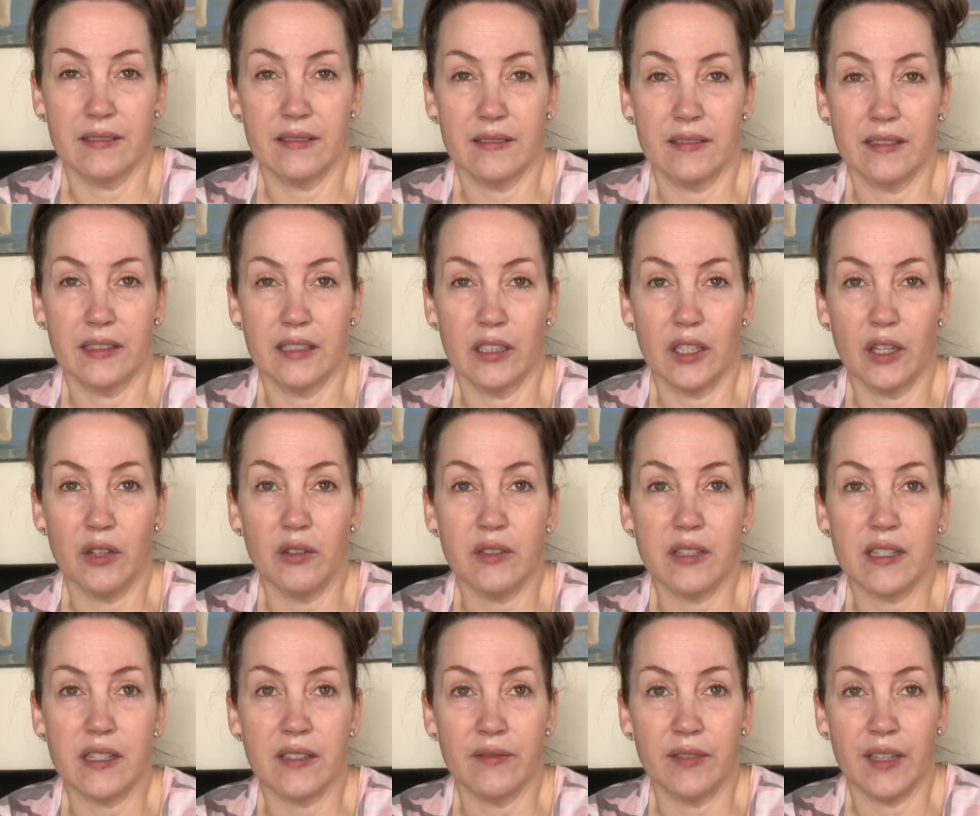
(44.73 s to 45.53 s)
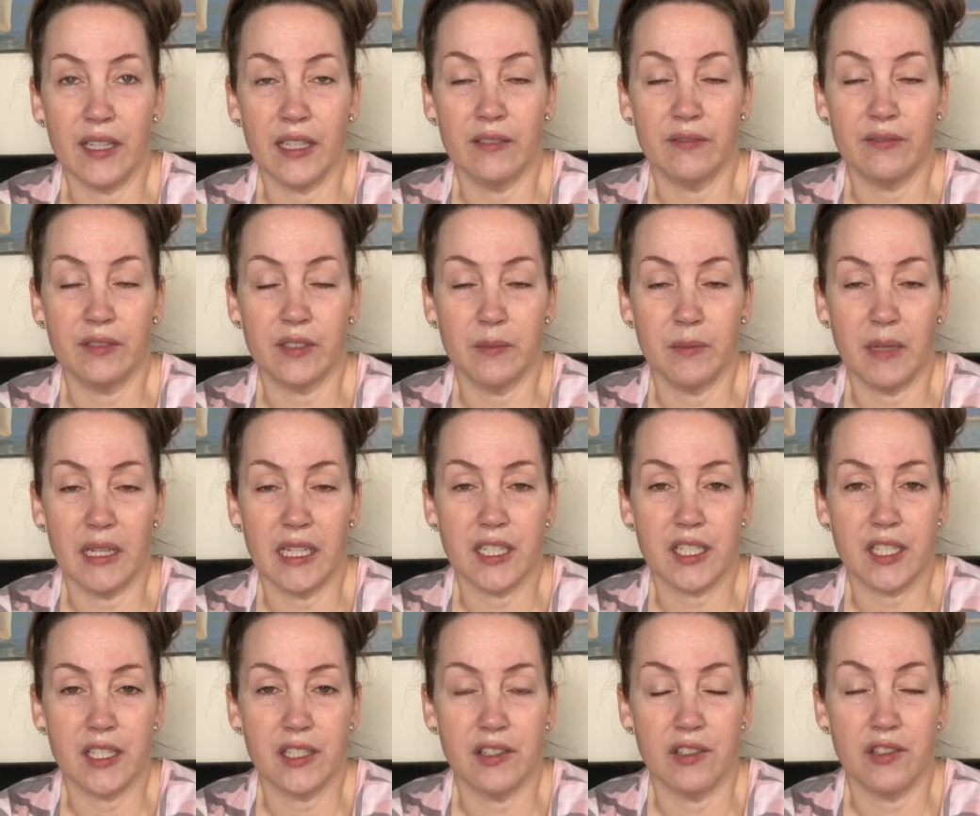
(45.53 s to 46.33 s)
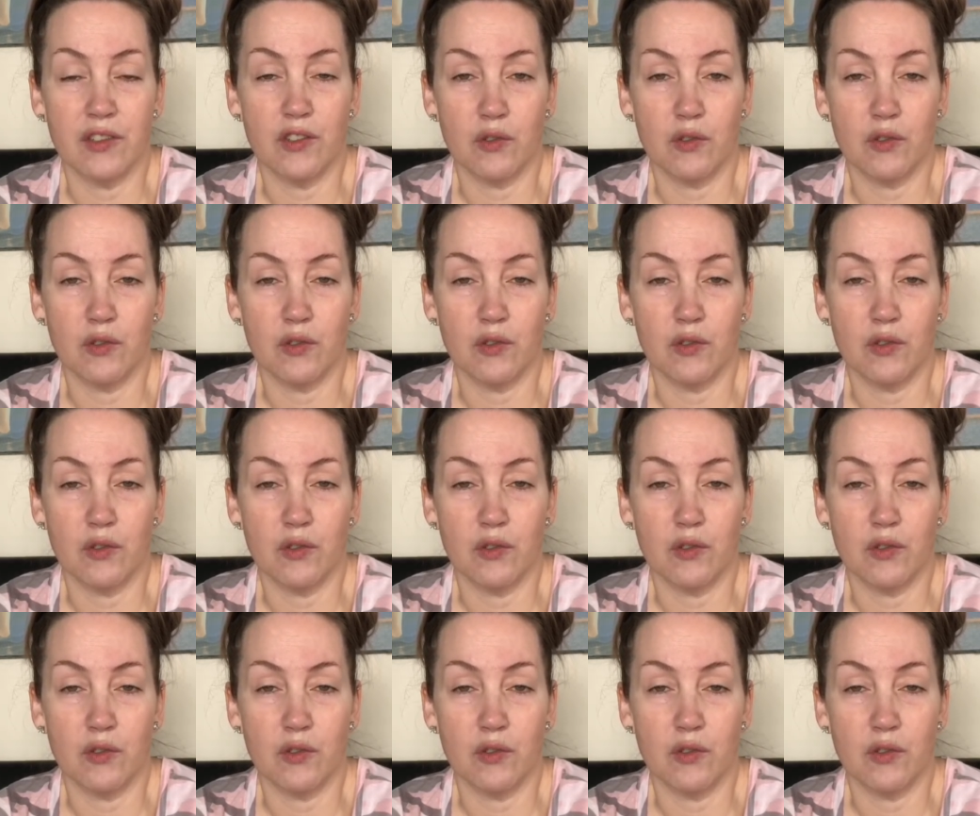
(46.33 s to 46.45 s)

loads of inflammation